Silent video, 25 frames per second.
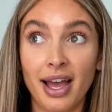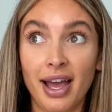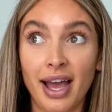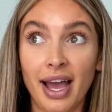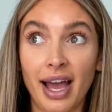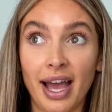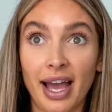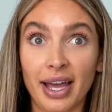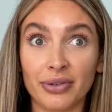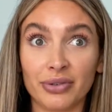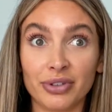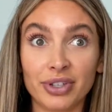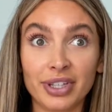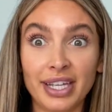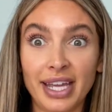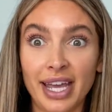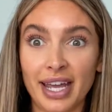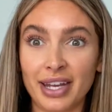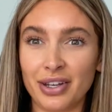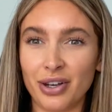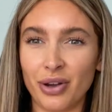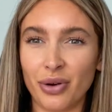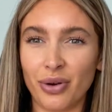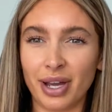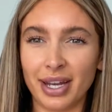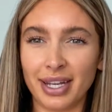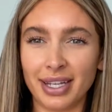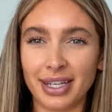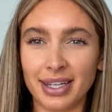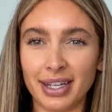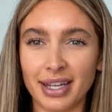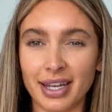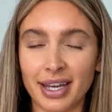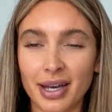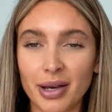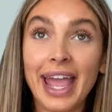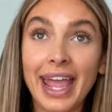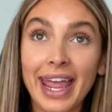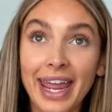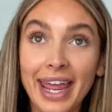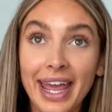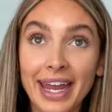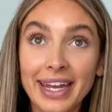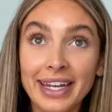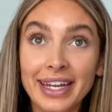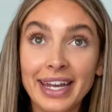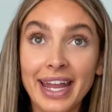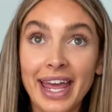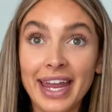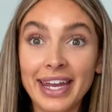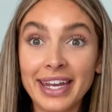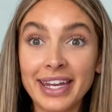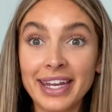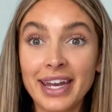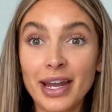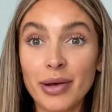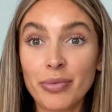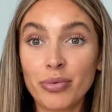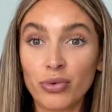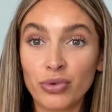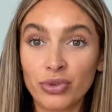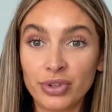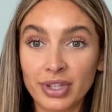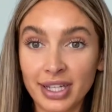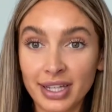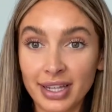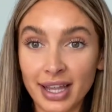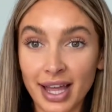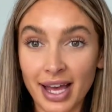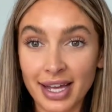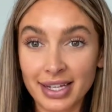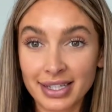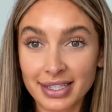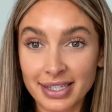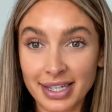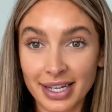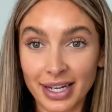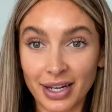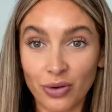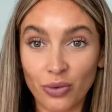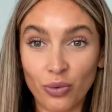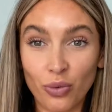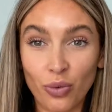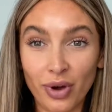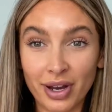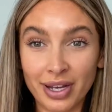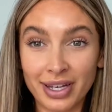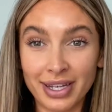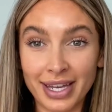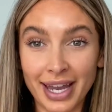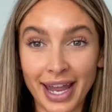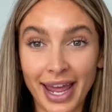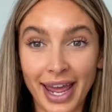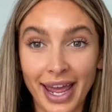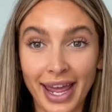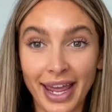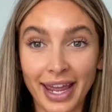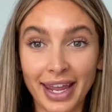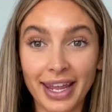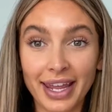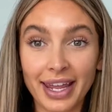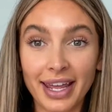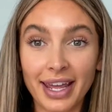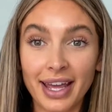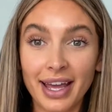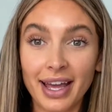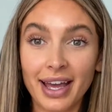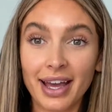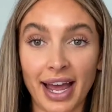I really had no idea. And it ended up only lasting 1 day.